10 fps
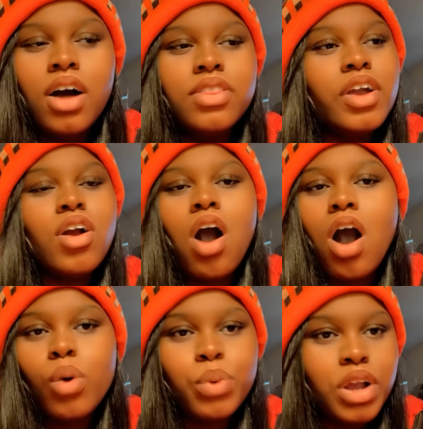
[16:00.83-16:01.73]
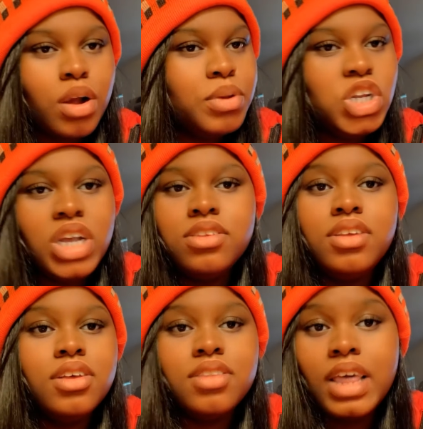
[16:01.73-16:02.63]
They're all weird, but Jay-Z is the